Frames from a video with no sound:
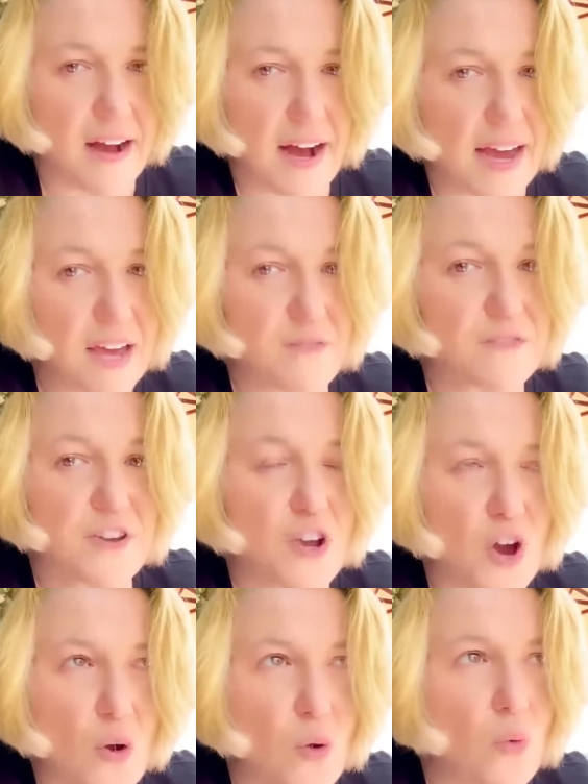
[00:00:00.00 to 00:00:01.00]
I have
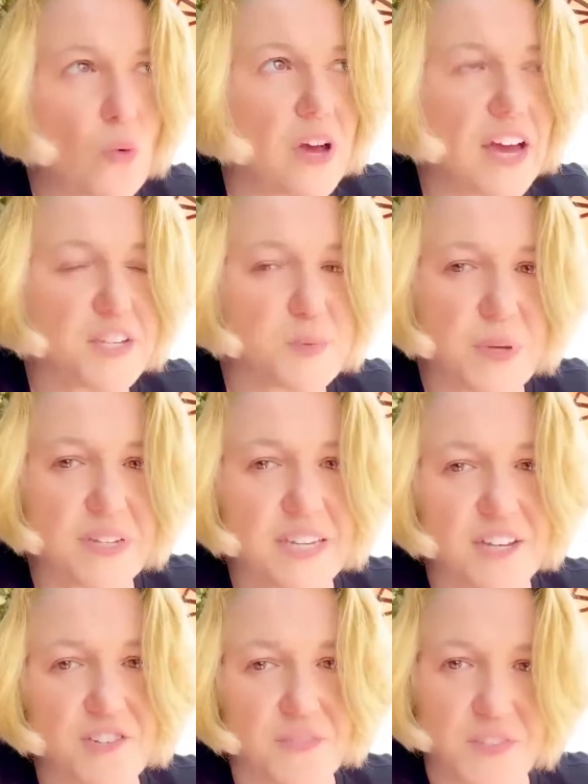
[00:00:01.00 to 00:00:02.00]
no
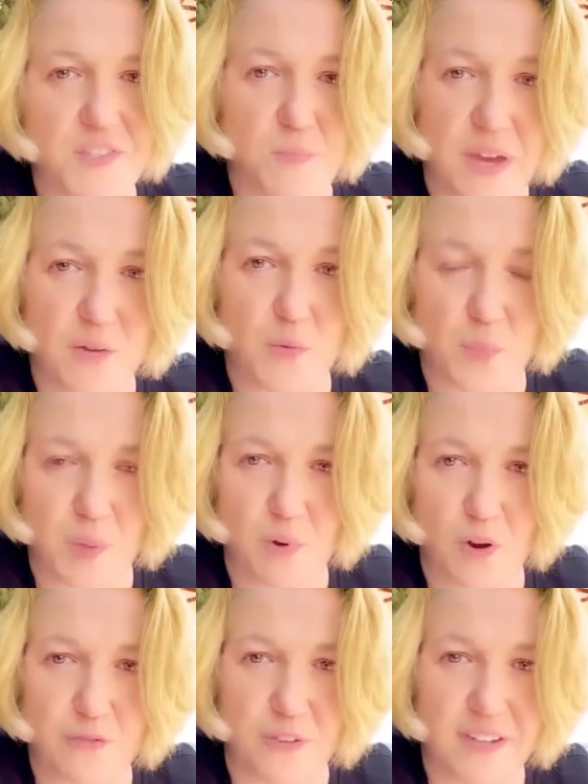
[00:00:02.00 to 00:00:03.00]
expectation this man will be
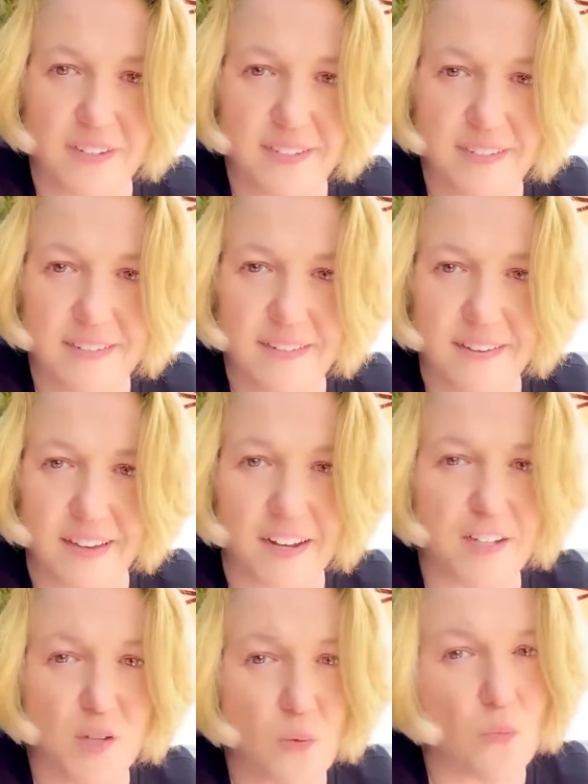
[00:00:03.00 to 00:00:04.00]
perfect, and
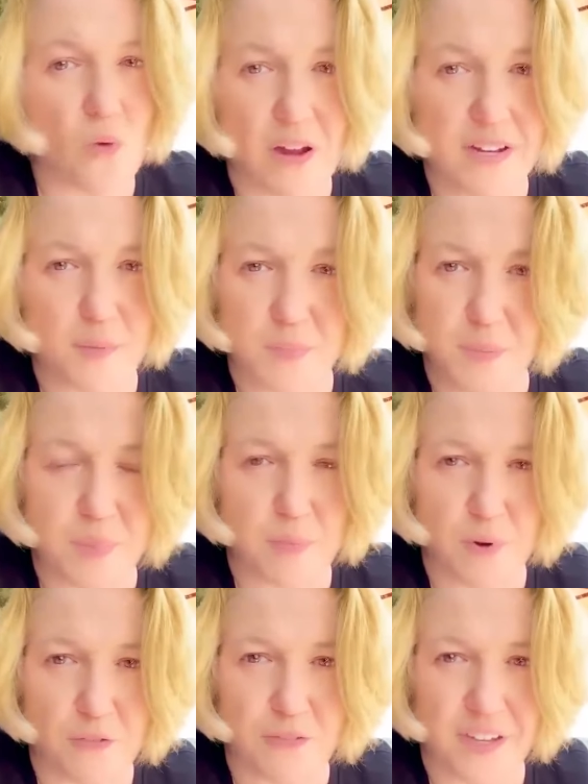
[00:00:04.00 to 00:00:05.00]
I don't want him to be
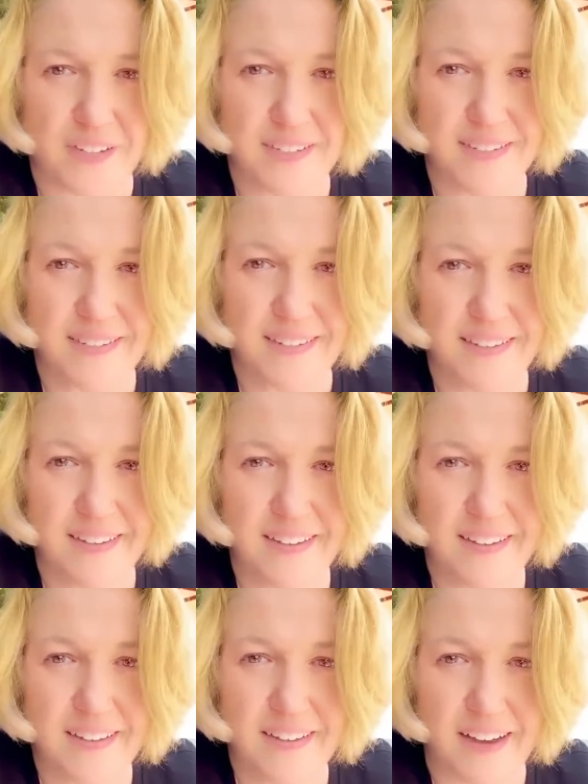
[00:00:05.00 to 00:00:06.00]
perfect.
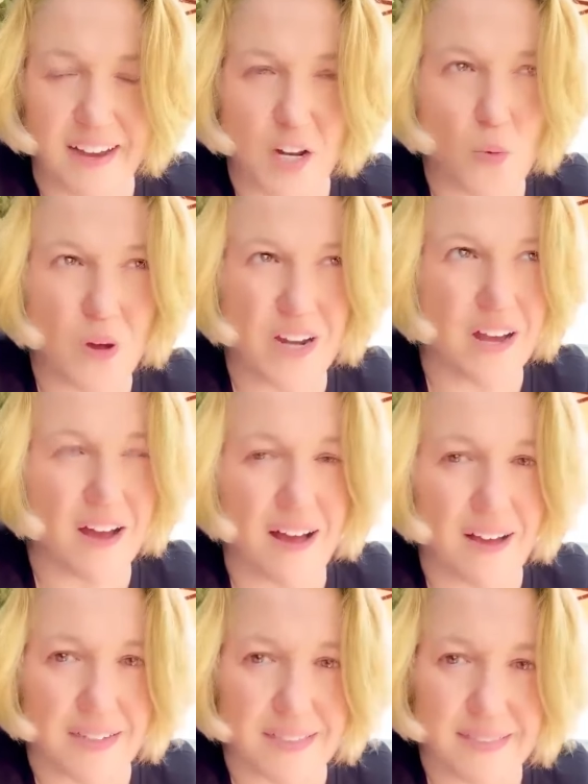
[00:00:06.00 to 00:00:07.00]
I don't want a
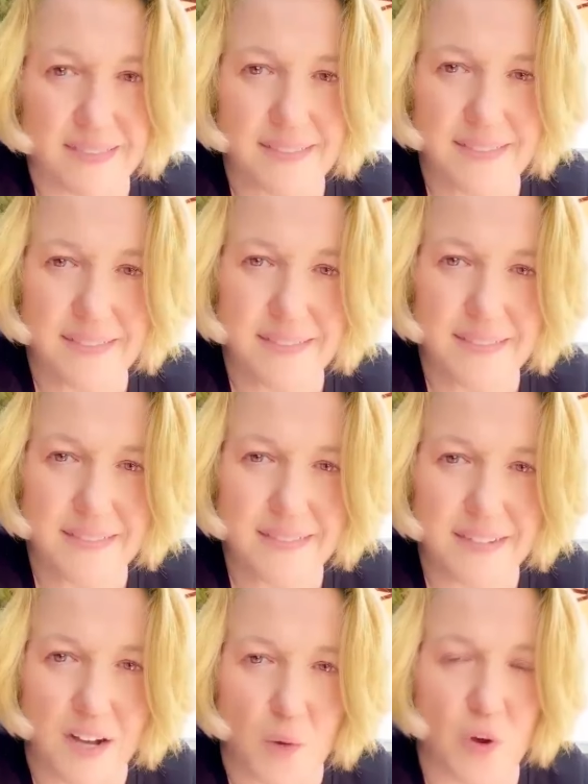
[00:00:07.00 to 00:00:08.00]
God.
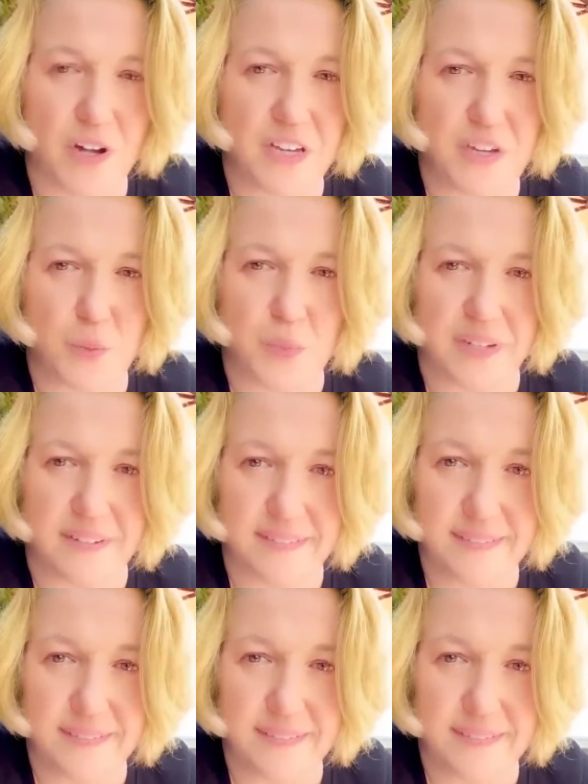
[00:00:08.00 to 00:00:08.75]
I want a human.